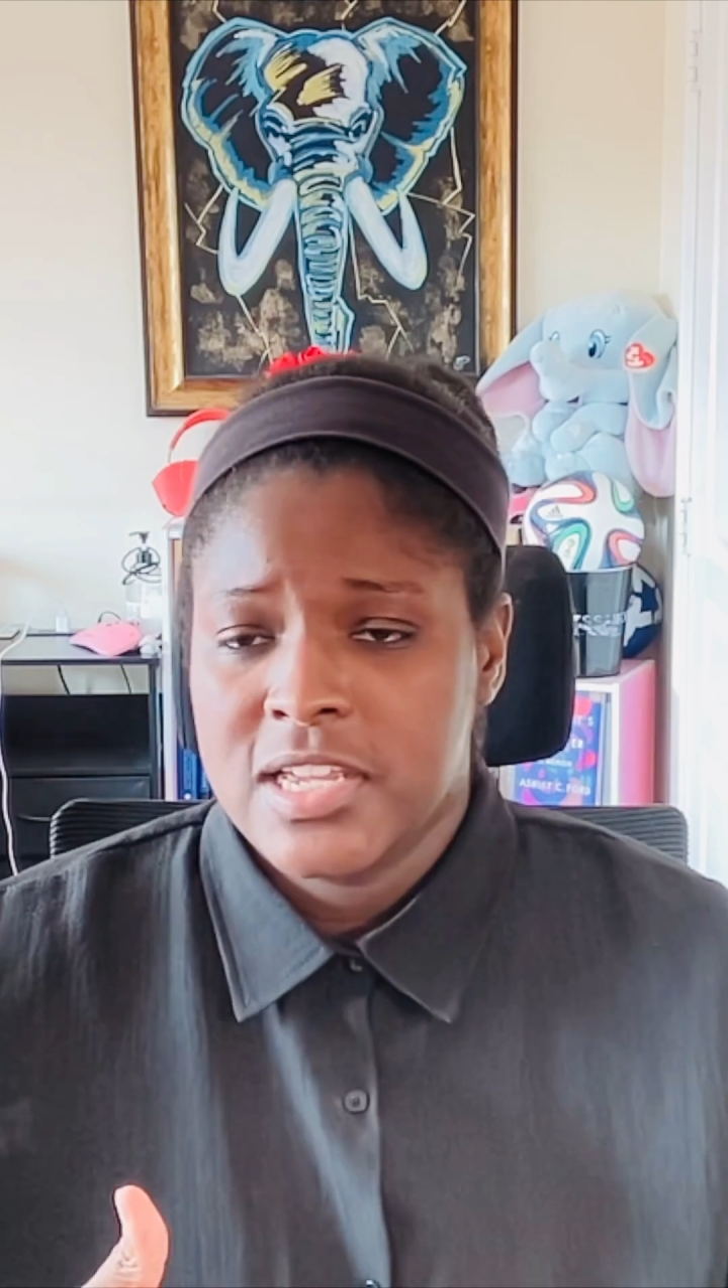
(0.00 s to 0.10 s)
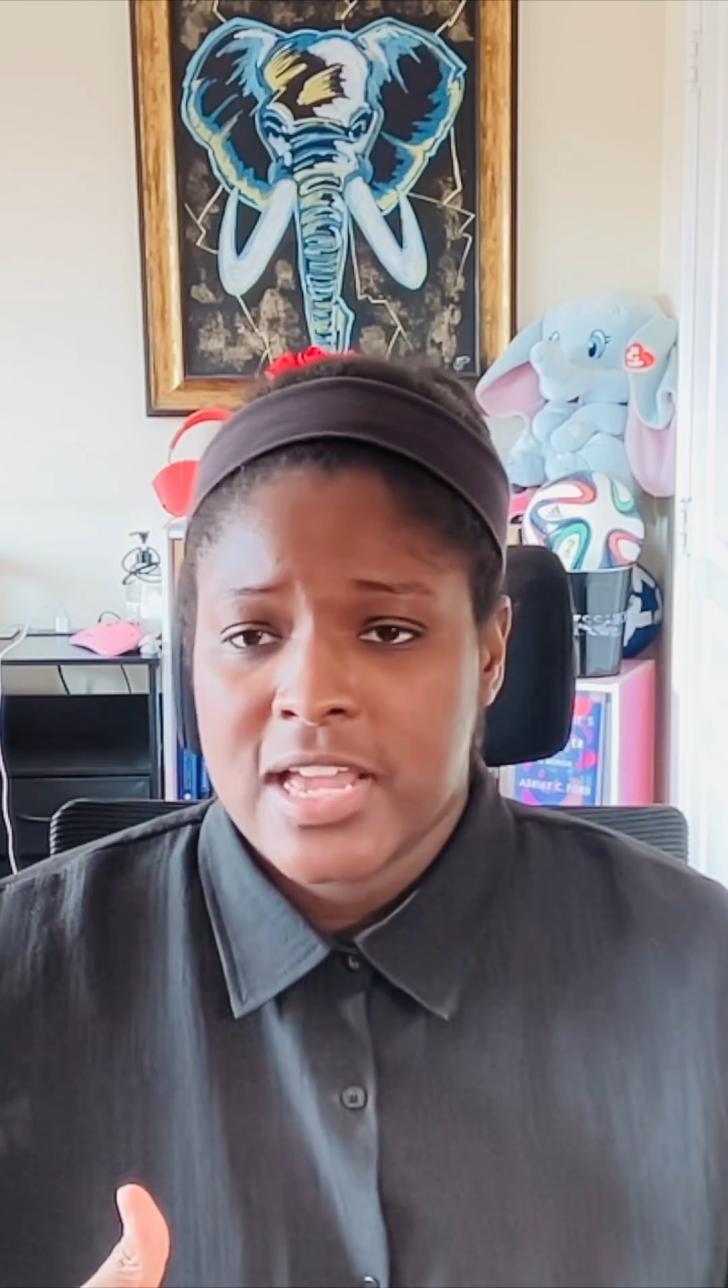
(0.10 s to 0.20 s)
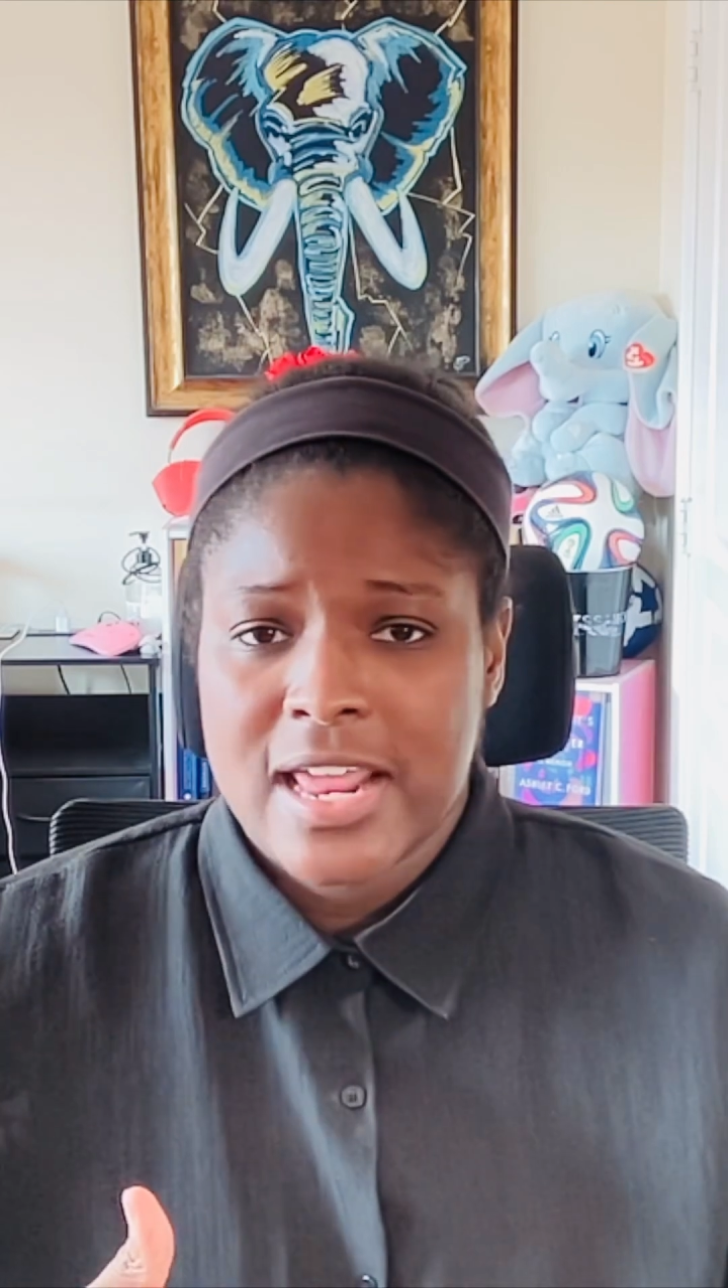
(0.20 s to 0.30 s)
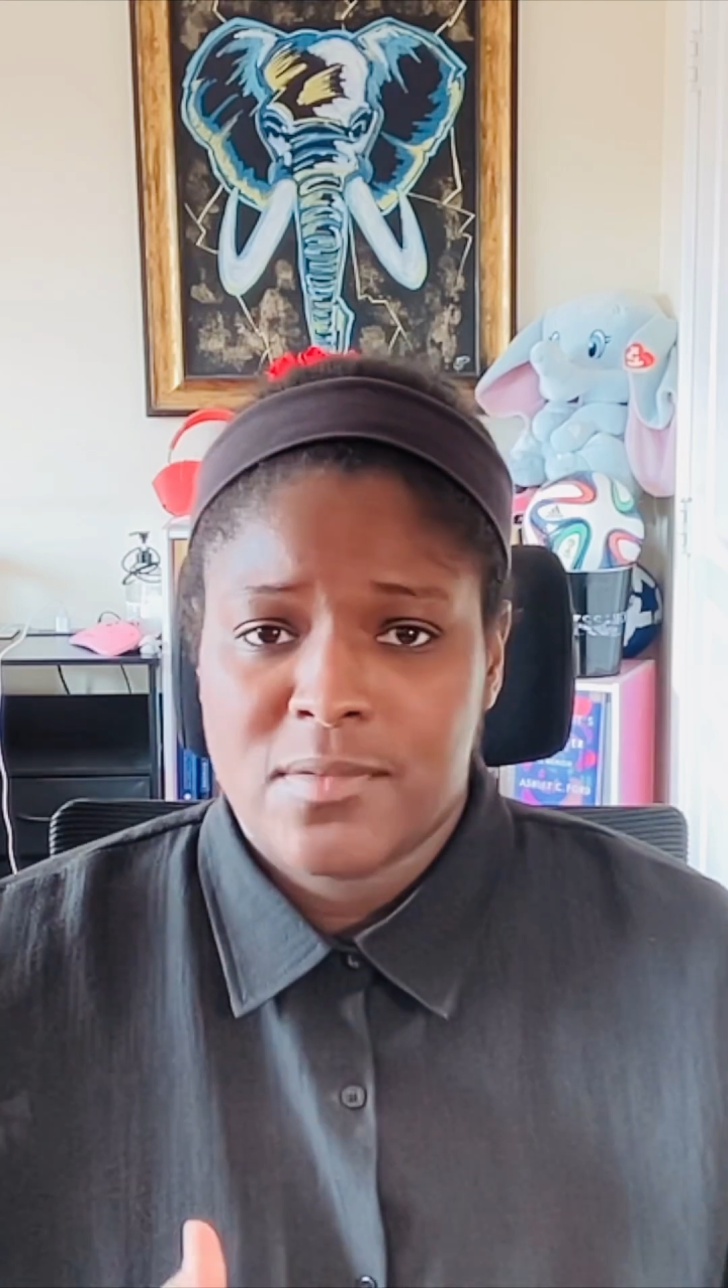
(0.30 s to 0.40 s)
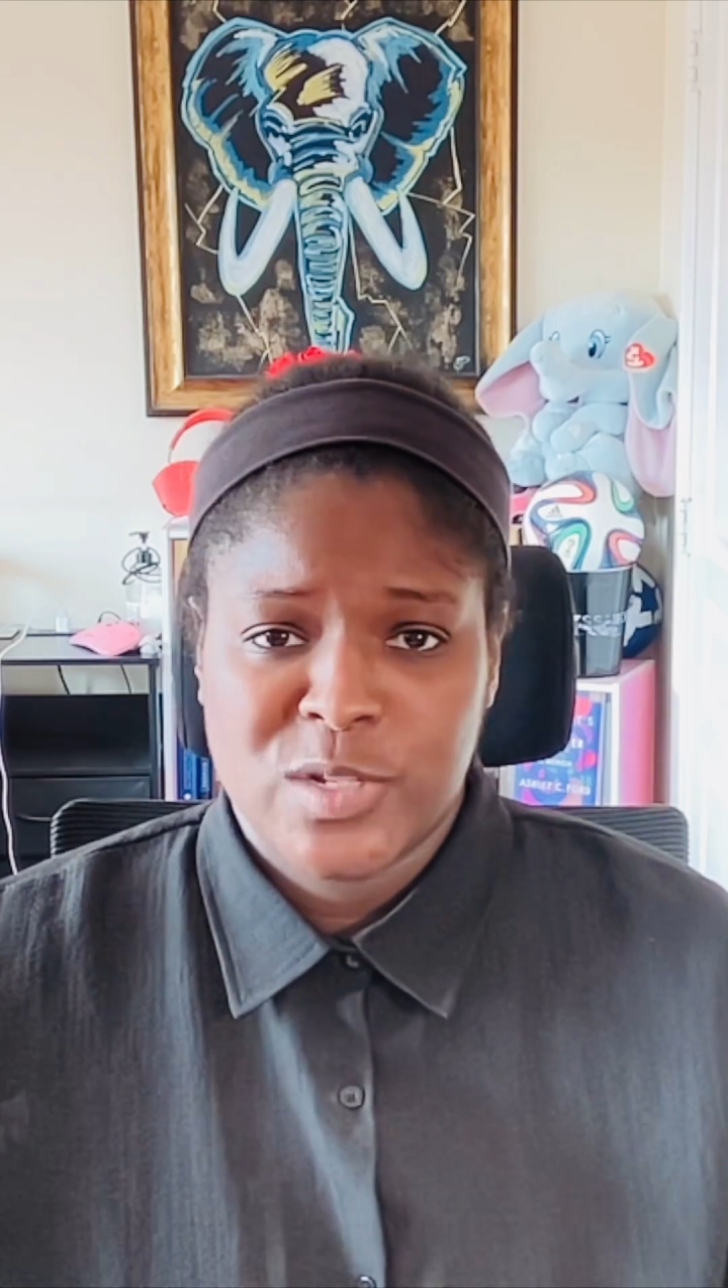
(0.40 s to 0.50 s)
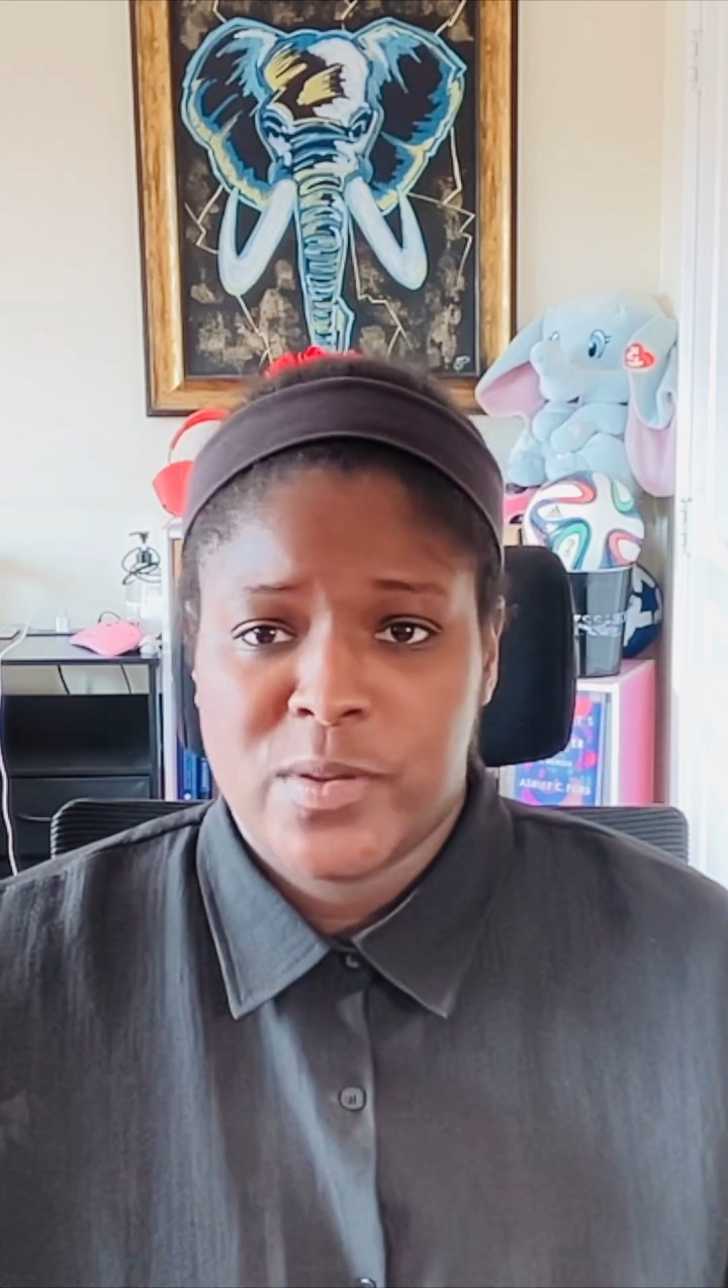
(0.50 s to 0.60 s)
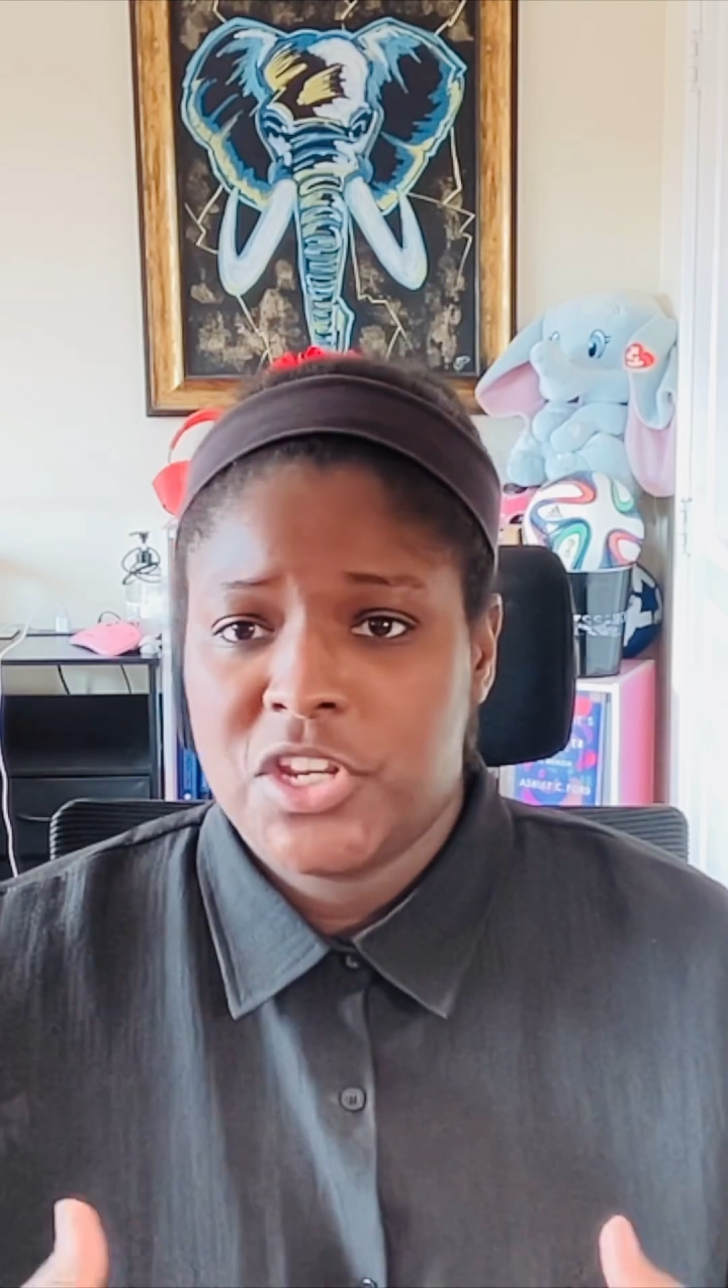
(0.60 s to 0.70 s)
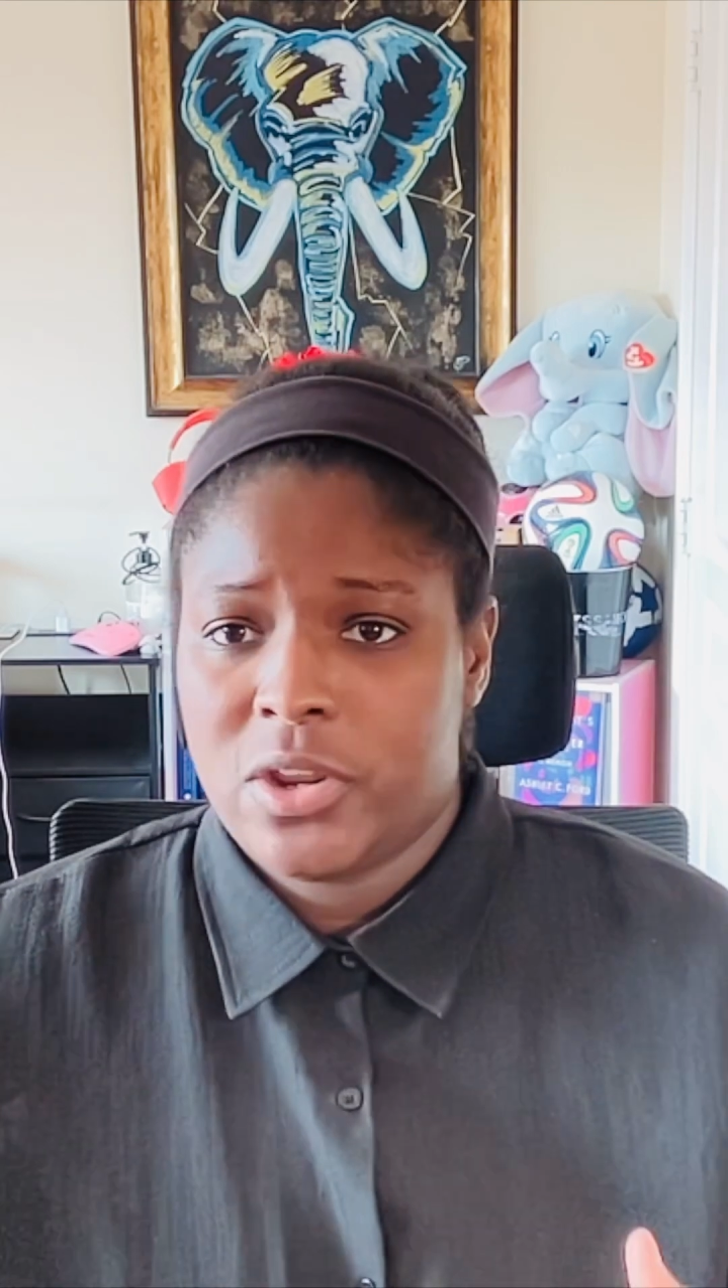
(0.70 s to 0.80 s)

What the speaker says: I don't want to speak